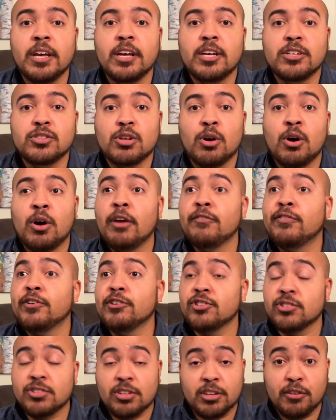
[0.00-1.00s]
So if you're
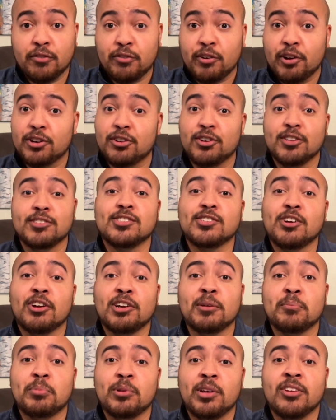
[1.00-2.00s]
just looking for a good
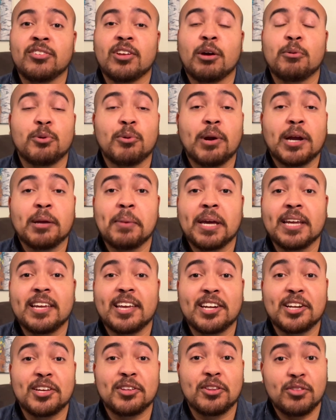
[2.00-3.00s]
starting place, I would recommend
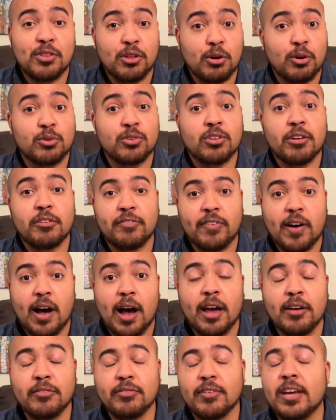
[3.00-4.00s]
getting those
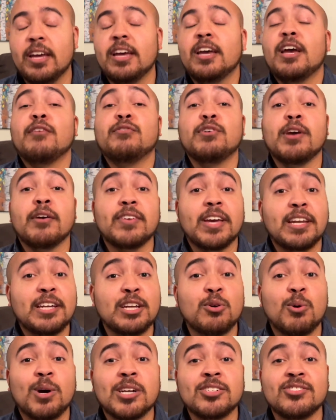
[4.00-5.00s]
5. If you have any
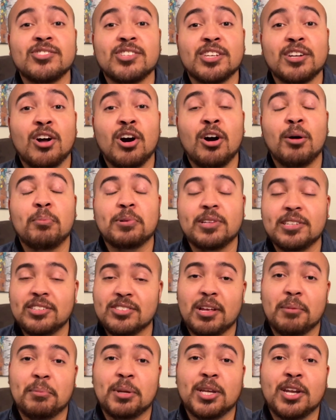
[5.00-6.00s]
questions at all, please
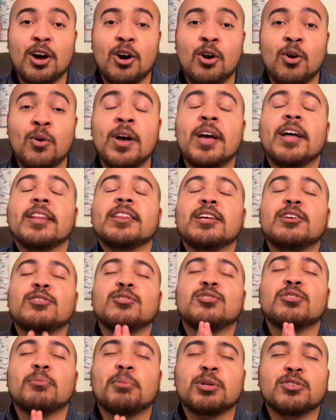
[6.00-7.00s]
let me know. Thank you
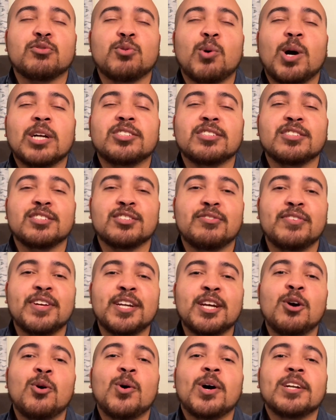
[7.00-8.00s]
so much for watching this
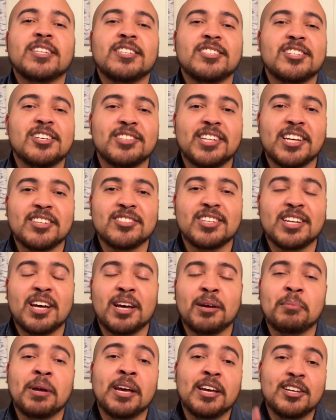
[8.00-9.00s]
video, and until next
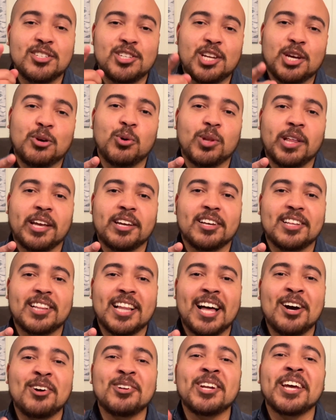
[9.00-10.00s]
time, stay cool like a
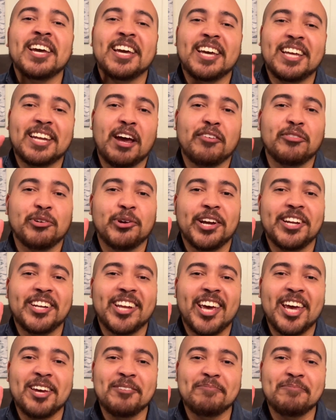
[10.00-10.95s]
cloud and have a great day.